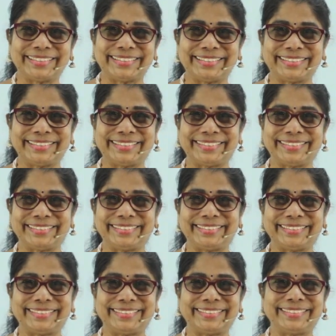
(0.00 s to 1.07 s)

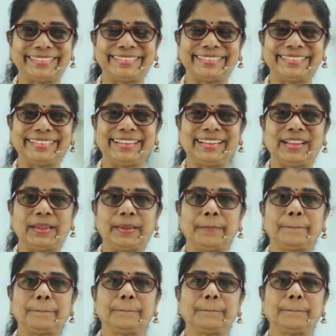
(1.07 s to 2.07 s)
[no speech]